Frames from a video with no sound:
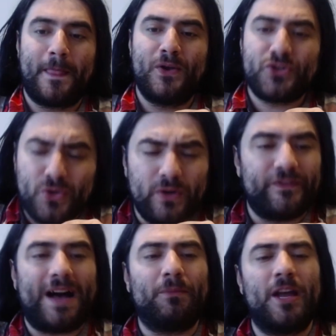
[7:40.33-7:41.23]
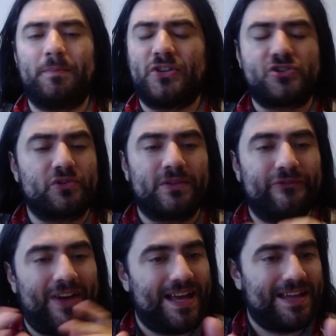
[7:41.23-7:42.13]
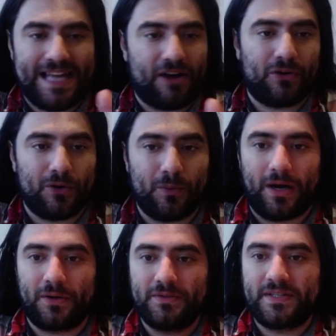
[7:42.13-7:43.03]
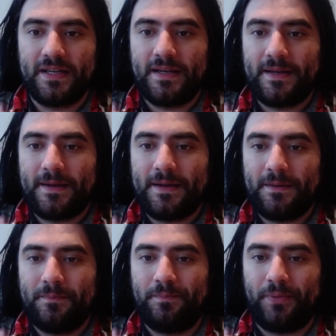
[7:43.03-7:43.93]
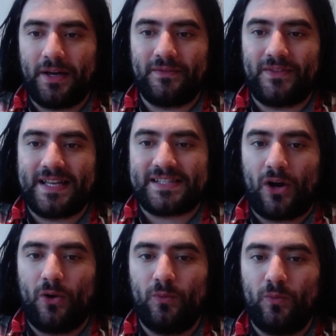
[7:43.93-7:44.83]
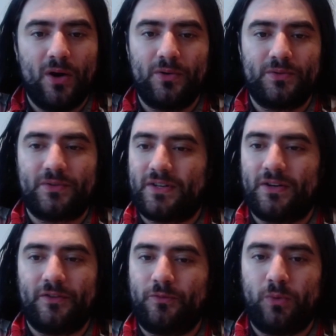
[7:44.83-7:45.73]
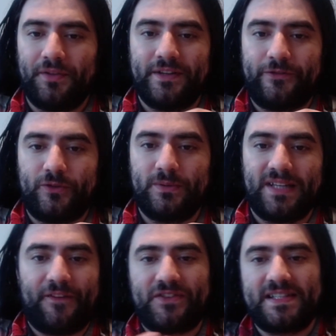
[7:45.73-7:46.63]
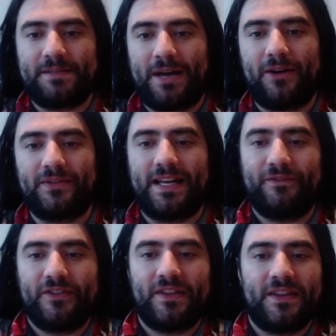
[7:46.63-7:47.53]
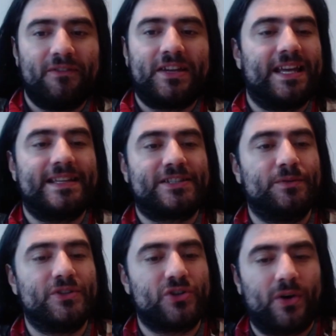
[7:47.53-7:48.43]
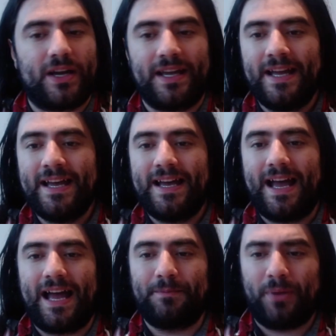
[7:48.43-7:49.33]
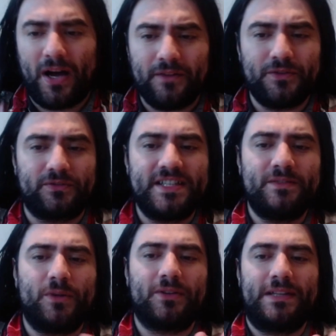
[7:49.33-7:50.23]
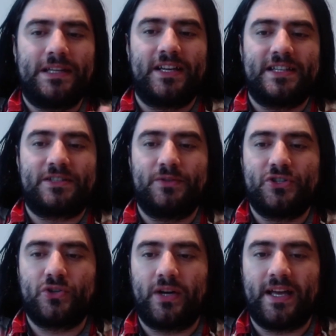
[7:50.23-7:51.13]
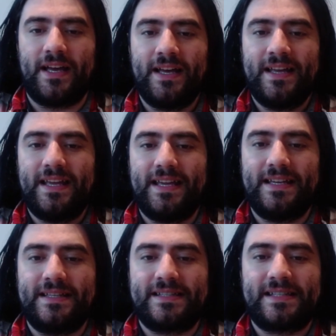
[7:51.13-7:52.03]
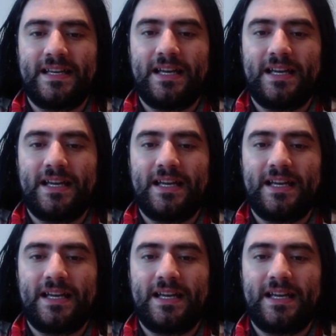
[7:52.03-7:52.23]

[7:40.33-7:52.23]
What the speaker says: sure, that might be true in their narrow world, but there's a whole world of wonderful leftism out there that they'll never get to enjoy. And part of the reason why they'll never get to enjoy it is